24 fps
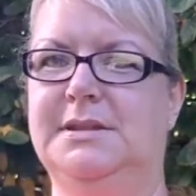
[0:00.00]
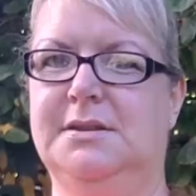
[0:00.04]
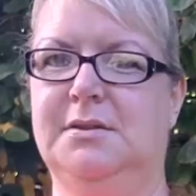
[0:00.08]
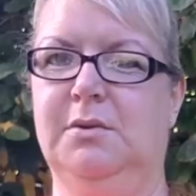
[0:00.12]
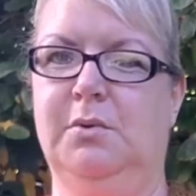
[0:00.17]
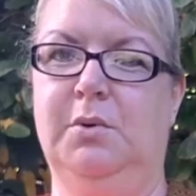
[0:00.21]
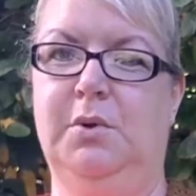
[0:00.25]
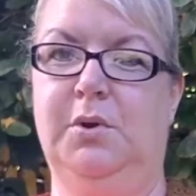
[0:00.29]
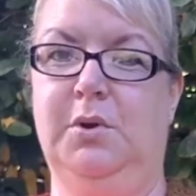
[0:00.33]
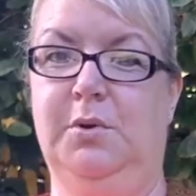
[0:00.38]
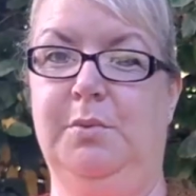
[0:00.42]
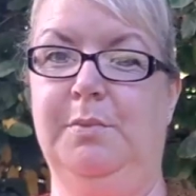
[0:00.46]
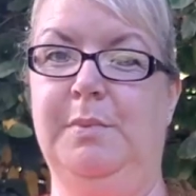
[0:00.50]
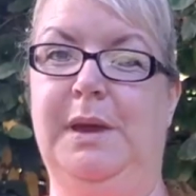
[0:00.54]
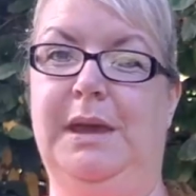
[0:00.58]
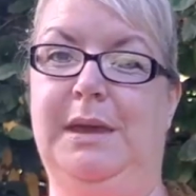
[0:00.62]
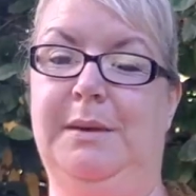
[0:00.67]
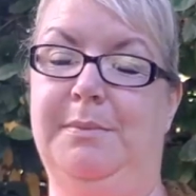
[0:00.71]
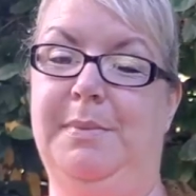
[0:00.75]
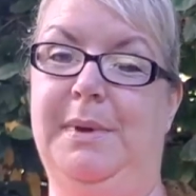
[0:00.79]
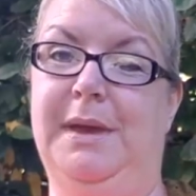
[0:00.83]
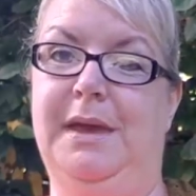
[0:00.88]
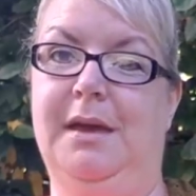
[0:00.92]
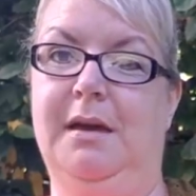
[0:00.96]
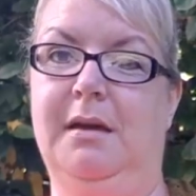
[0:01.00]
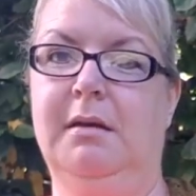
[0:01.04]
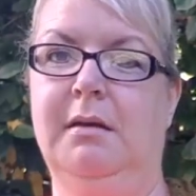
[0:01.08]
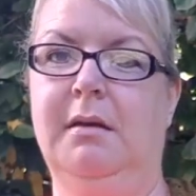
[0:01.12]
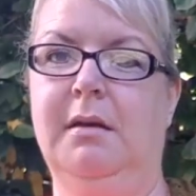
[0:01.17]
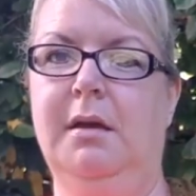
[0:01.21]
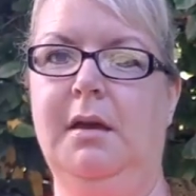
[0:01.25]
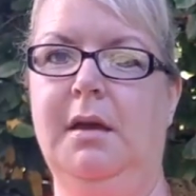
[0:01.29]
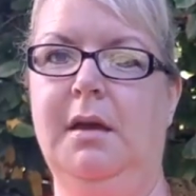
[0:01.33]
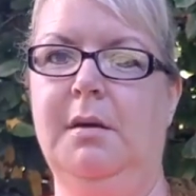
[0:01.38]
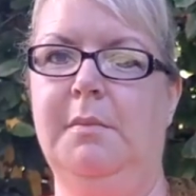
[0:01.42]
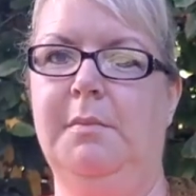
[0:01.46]
or you can make it bigger,
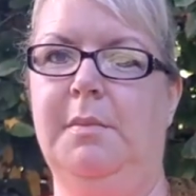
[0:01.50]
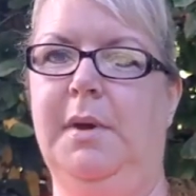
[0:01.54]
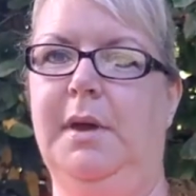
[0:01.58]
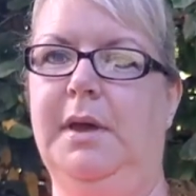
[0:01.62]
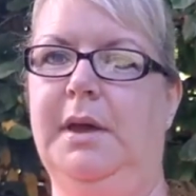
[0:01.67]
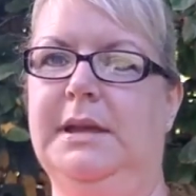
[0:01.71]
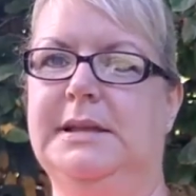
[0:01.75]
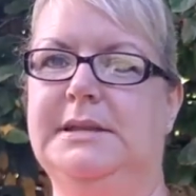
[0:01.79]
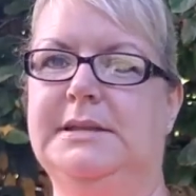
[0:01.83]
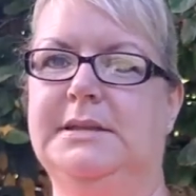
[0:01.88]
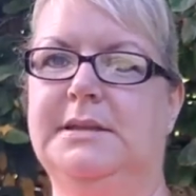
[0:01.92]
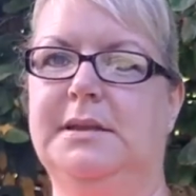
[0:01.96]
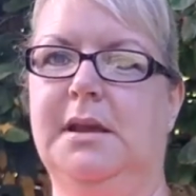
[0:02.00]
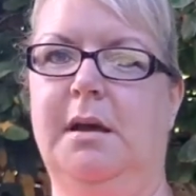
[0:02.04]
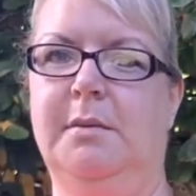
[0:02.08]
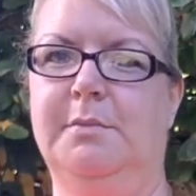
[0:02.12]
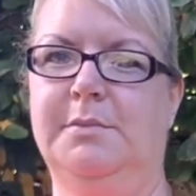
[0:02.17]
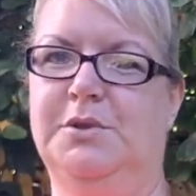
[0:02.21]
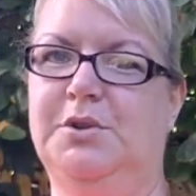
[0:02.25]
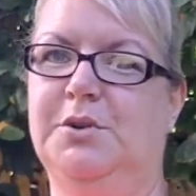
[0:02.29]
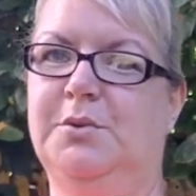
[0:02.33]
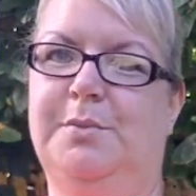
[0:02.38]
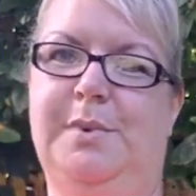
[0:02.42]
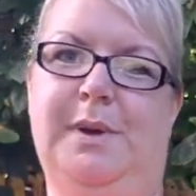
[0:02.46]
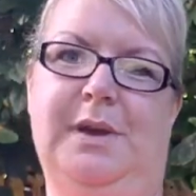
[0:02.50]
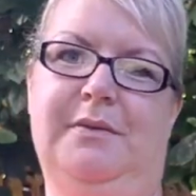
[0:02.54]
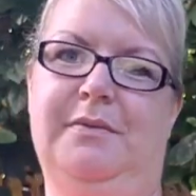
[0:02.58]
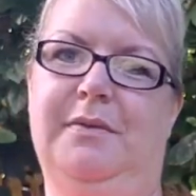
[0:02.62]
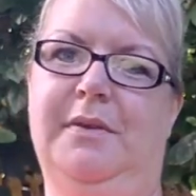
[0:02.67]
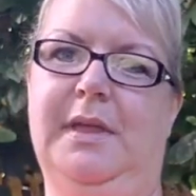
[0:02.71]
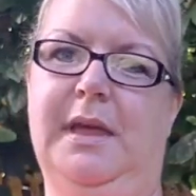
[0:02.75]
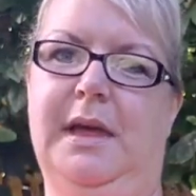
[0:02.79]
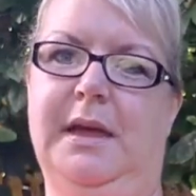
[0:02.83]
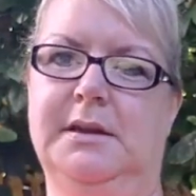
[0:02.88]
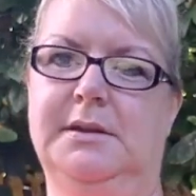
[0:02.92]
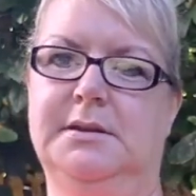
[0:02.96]
but I'm too big for
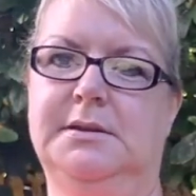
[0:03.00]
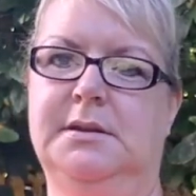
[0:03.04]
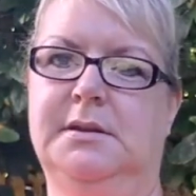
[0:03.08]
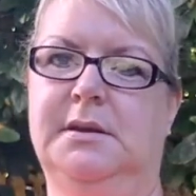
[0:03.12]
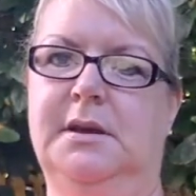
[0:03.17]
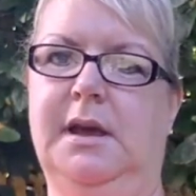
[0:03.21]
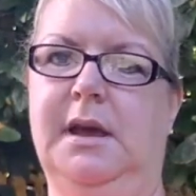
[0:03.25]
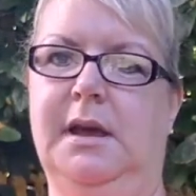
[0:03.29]
that.